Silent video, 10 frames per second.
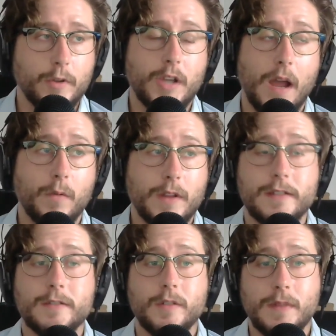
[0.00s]
which I
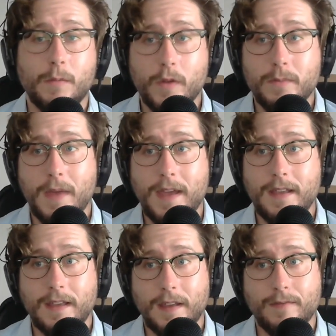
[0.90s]
would assume they would
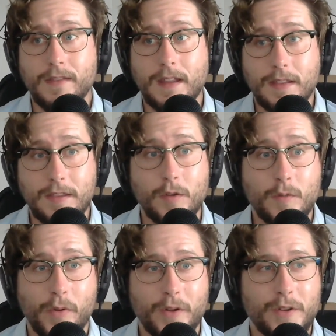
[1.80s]
make if they
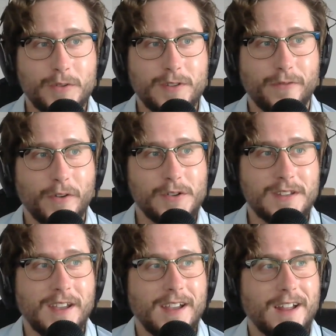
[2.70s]
do produce the
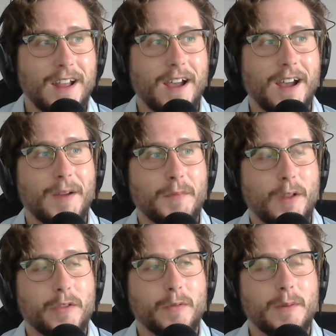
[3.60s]
first
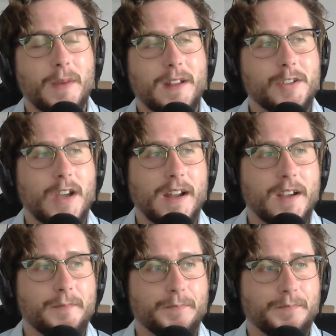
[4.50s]
Model 3 made in
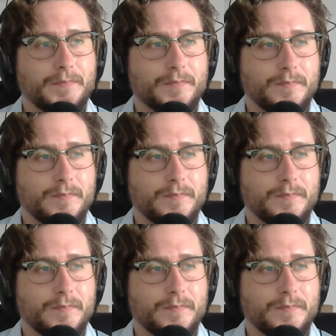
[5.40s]
China.